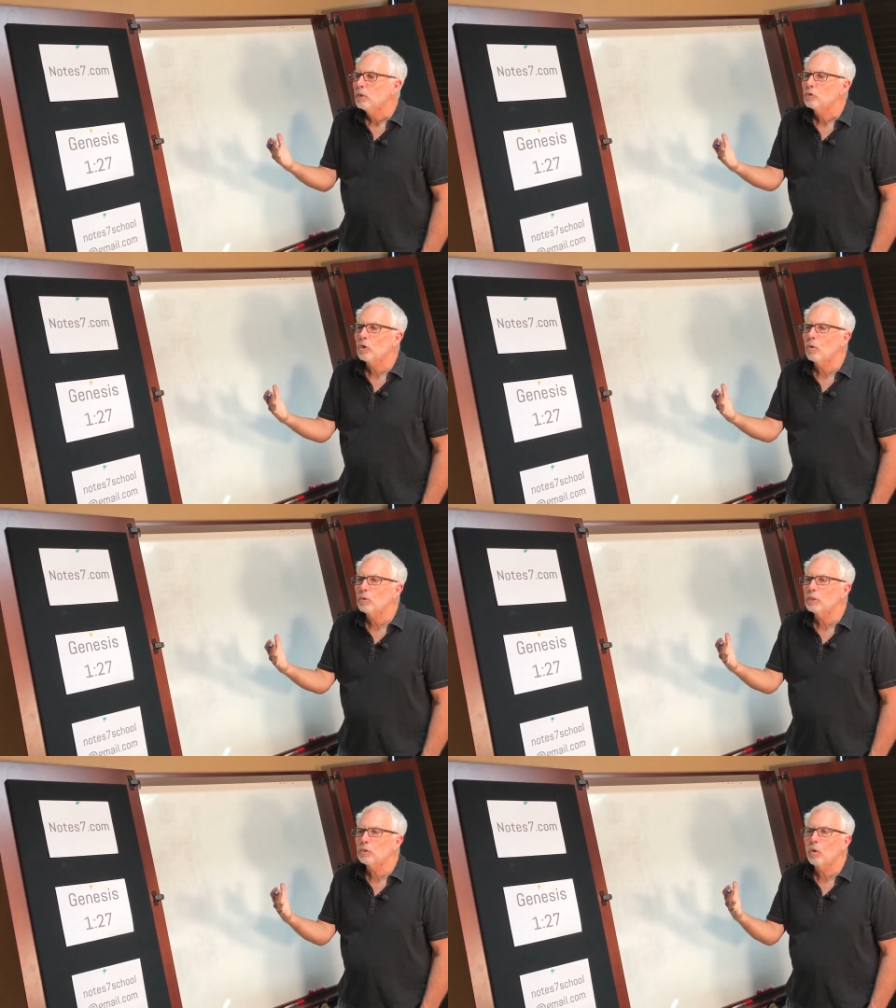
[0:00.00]
So
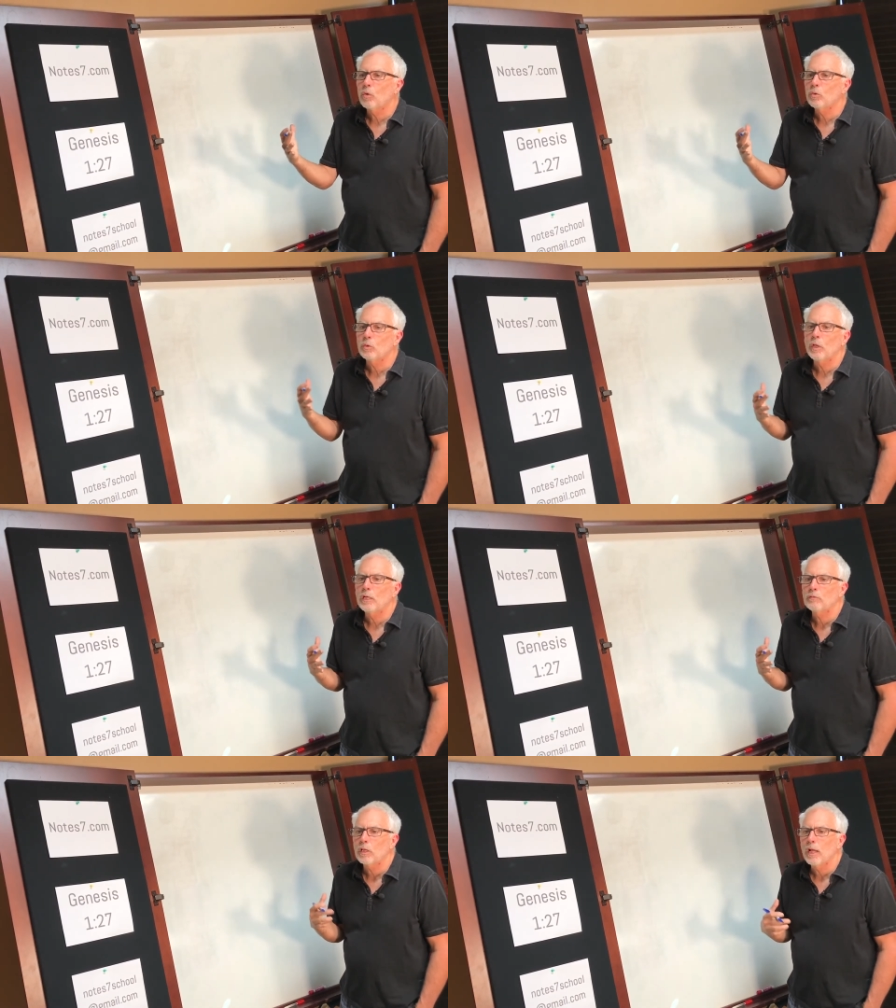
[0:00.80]
this whole
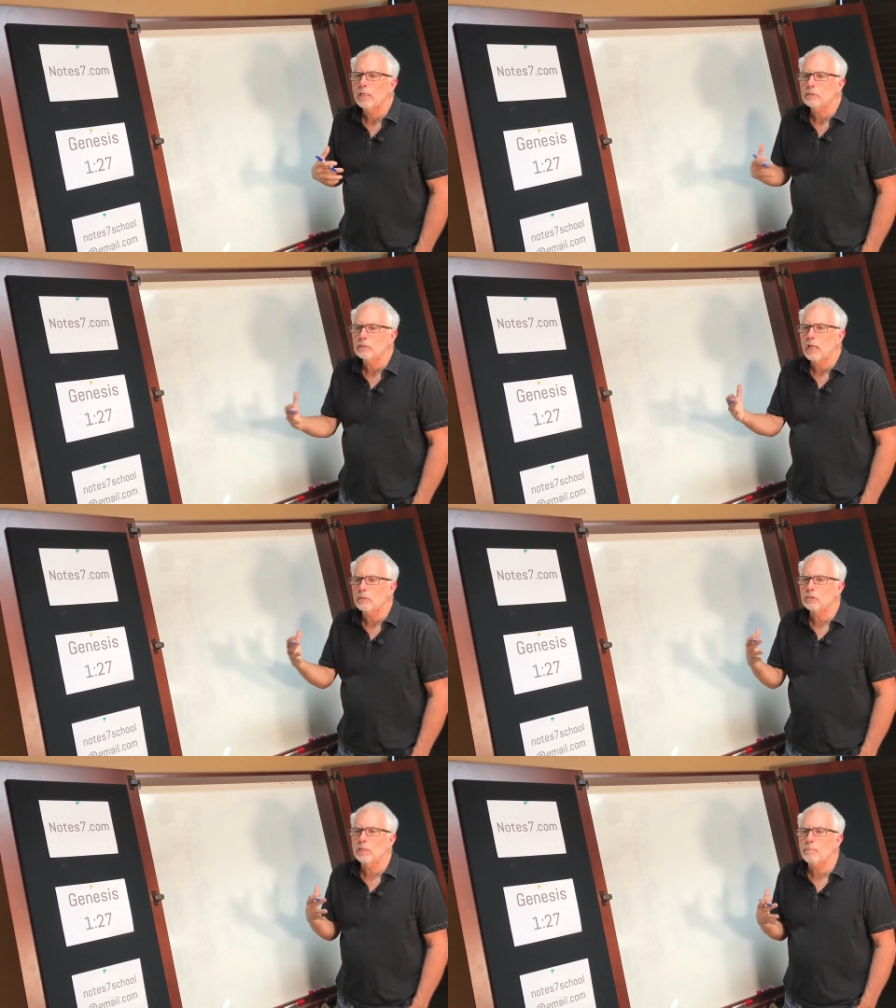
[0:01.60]
creative class is how
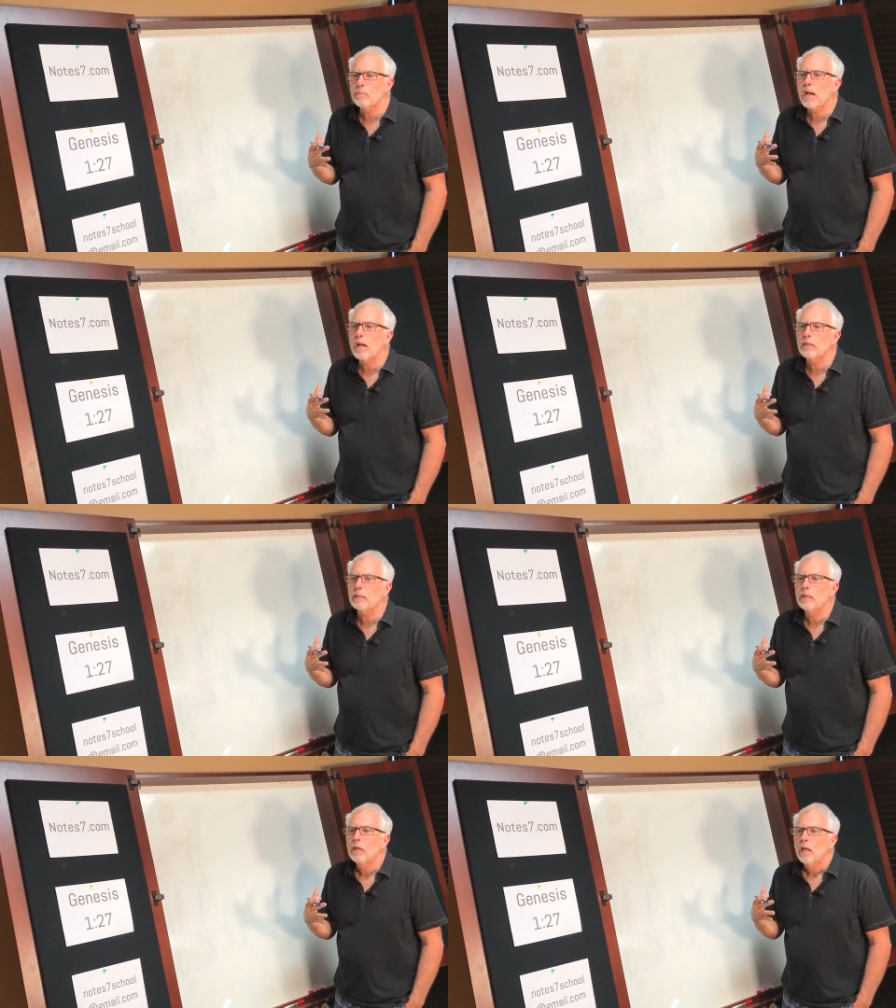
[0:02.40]
to step back
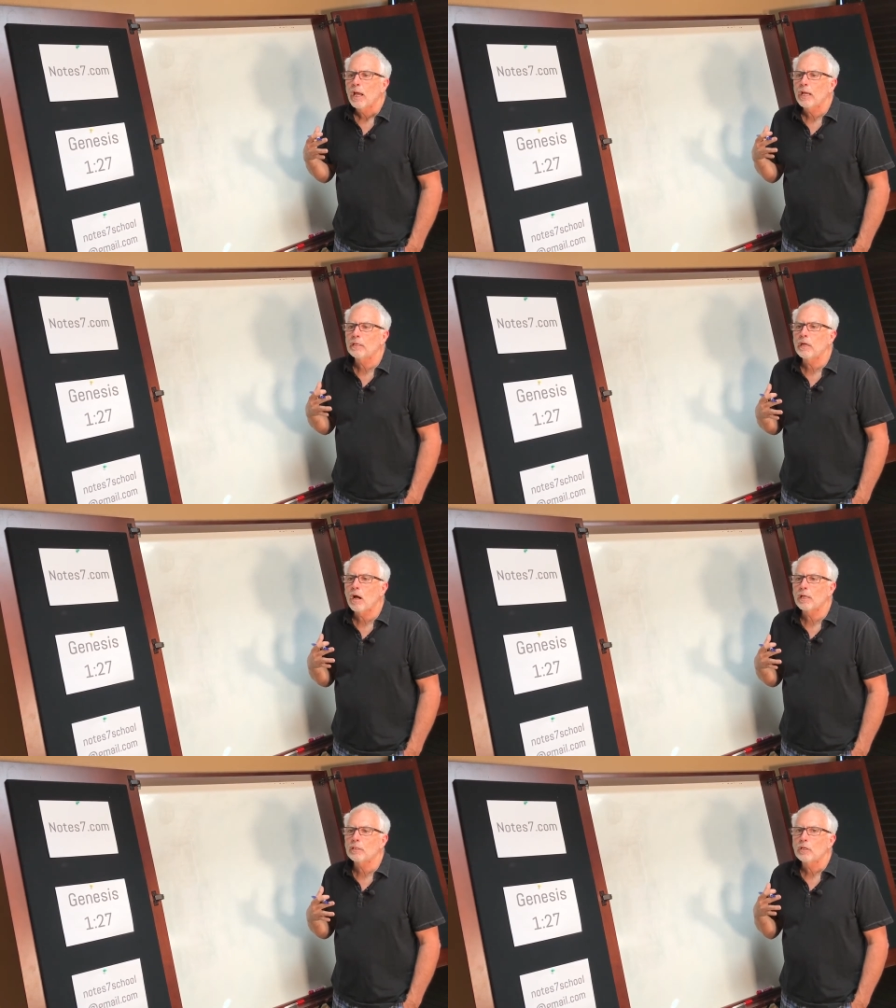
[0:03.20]
and
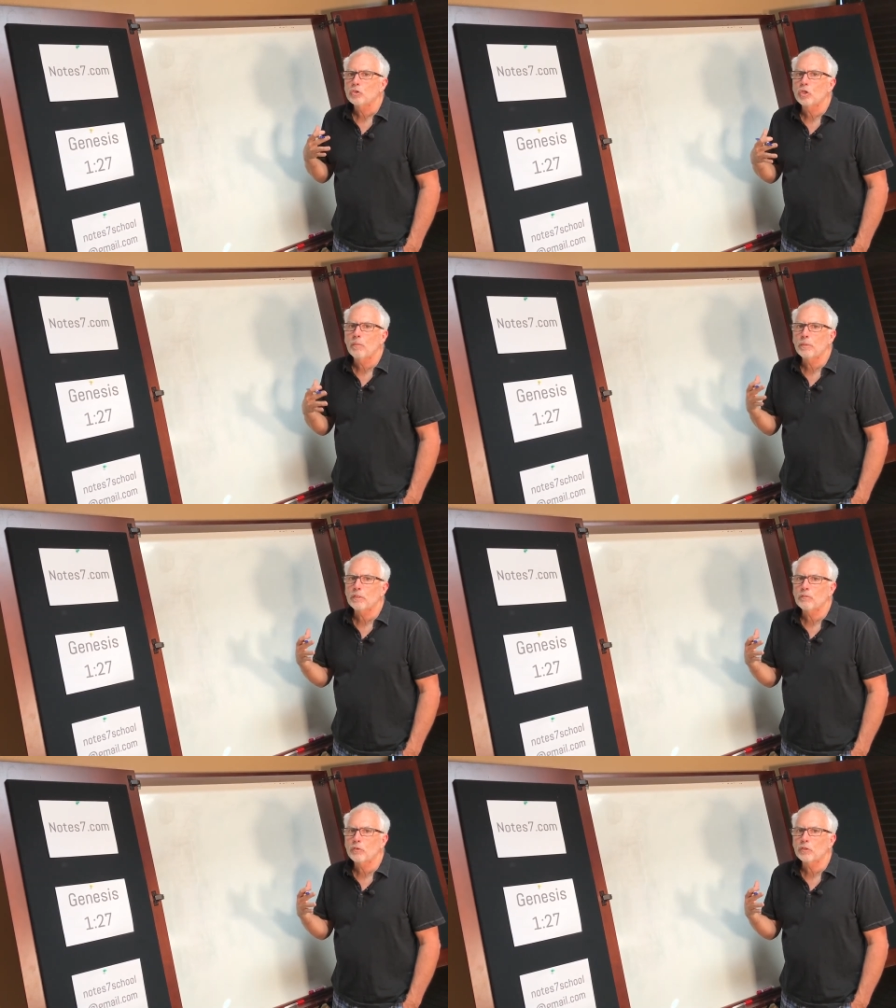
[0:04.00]
not jump at
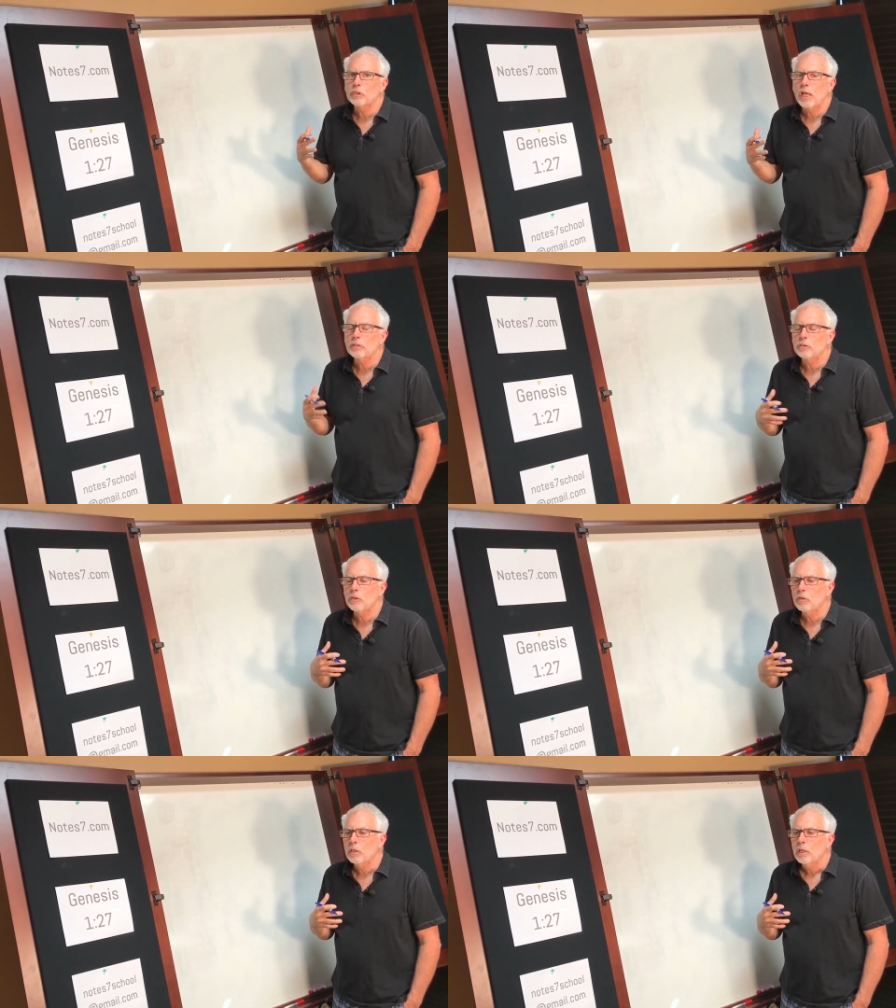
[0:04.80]
the first
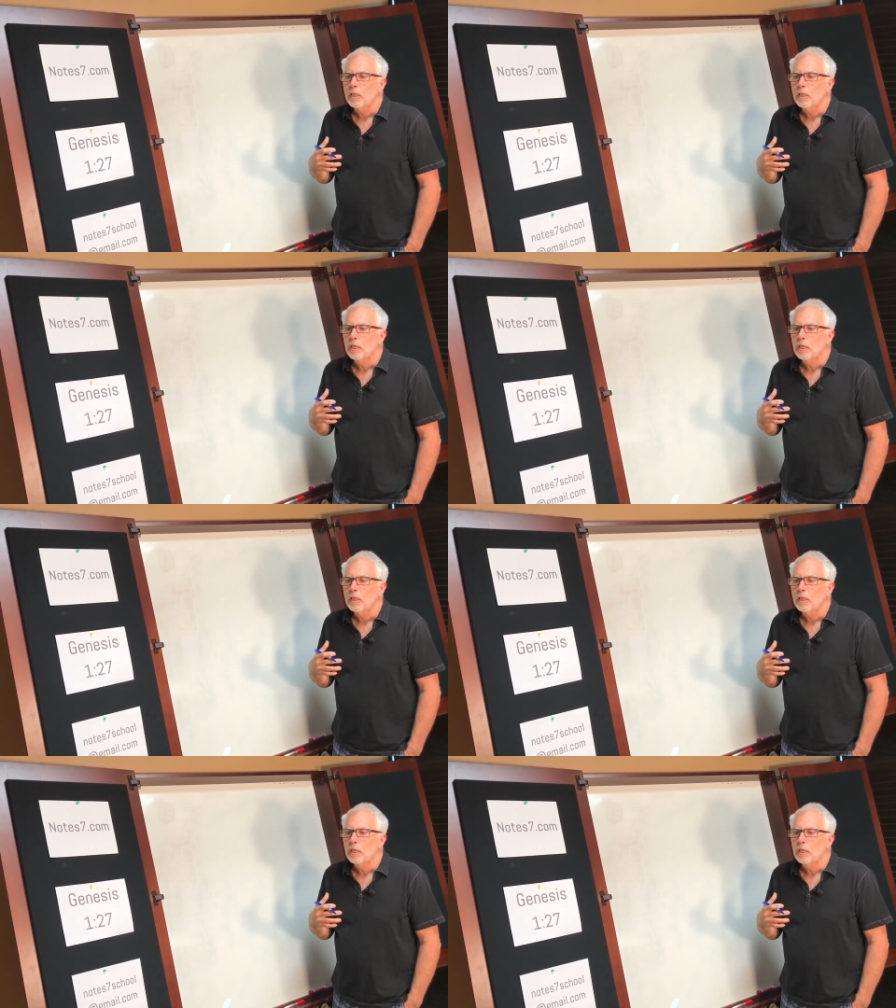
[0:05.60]
answer.